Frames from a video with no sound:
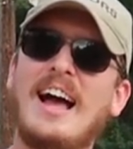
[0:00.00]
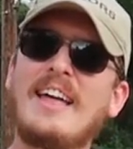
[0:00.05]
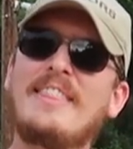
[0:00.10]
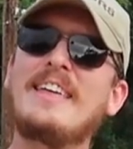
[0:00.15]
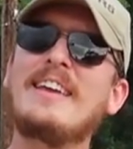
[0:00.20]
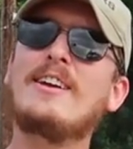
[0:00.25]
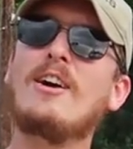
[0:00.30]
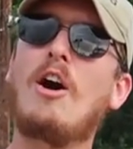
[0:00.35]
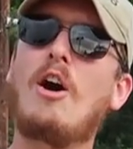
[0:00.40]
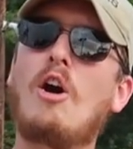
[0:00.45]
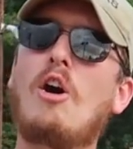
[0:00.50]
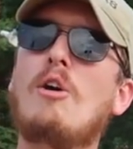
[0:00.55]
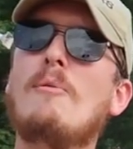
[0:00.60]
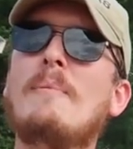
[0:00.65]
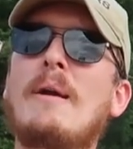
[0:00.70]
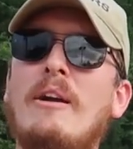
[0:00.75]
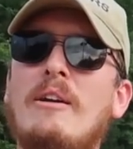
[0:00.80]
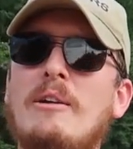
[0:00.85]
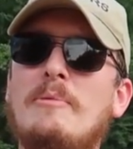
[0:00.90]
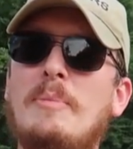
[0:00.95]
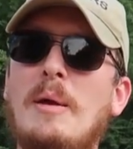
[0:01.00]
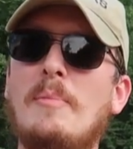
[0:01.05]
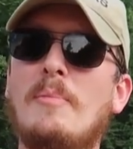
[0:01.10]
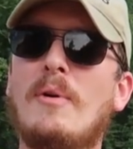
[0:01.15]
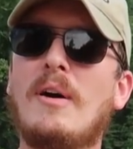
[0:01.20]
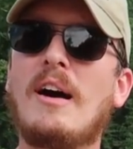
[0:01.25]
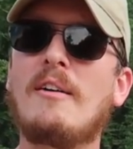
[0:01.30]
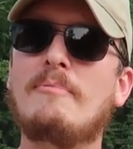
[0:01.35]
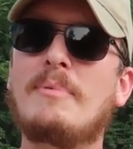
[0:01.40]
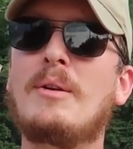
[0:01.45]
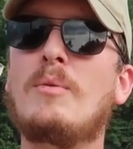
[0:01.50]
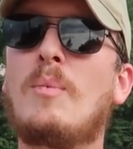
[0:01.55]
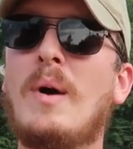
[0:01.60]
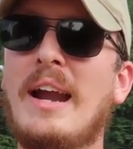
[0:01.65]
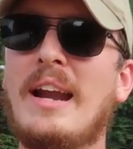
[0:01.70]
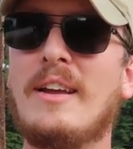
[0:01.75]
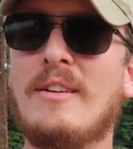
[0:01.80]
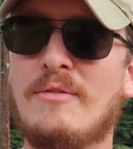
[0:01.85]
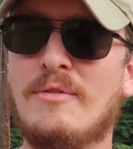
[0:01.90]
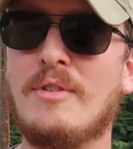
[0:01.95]
I think all married people have been
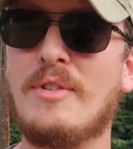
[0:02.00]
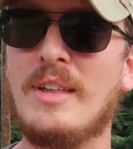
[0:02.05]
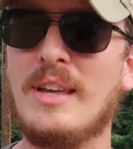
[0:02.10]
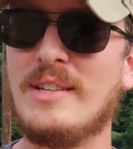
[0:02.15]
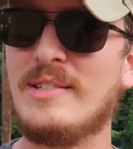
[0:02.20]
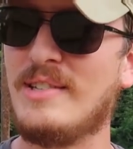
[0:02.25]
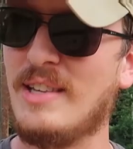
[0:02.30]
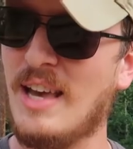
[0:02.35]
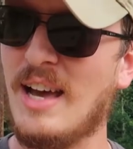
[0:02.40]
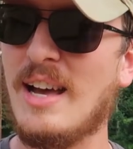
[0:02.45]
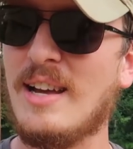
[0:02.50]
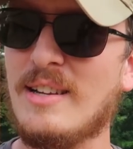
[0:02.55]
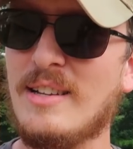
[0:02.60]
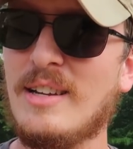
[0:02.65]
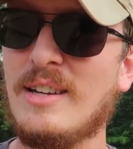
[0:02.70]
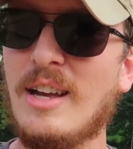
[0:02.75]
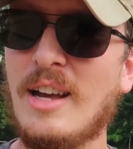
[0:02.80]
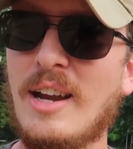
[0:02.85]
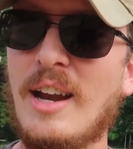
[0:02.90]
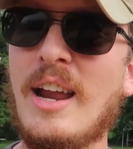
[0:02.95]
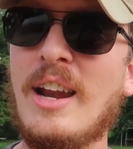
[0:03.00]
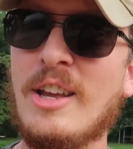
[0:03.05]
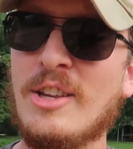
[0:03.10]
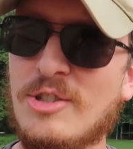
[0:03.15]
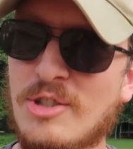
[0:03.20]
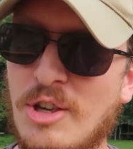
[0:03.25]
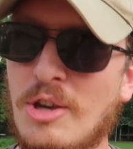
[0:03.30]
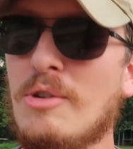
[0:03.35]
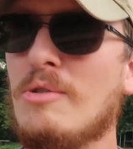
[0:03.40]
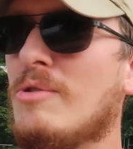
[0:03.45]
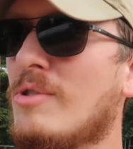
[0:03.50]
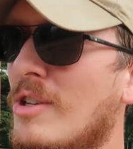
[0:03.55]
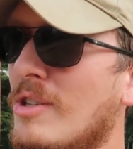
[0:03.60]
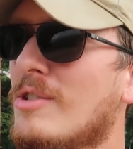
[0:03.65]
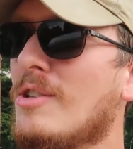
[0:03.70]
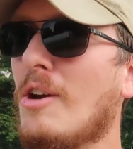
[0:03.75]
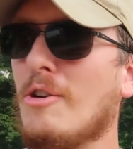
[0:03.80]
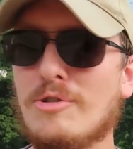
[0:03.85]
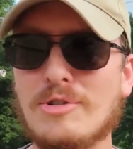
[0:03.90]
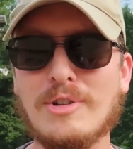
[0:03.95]
waiting for this, yeah? Yes. An excuse to
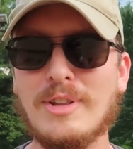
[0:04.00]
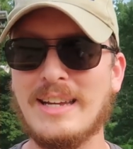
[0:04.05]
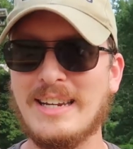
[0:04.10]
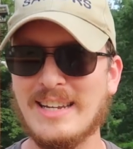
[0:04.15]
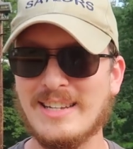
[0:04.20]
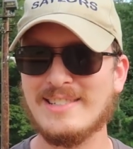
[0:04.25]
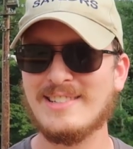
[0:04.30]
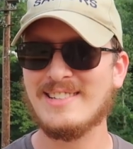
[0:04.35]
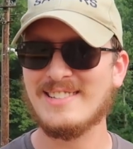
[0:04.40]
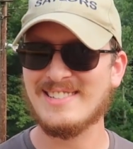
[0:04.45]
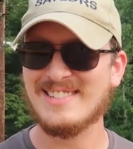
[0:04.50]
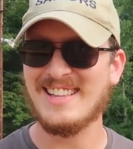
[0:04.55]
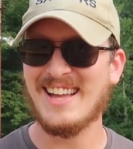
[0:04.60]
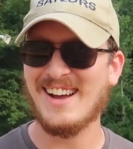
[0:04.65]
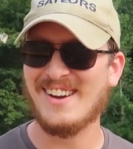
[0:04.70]
socially distance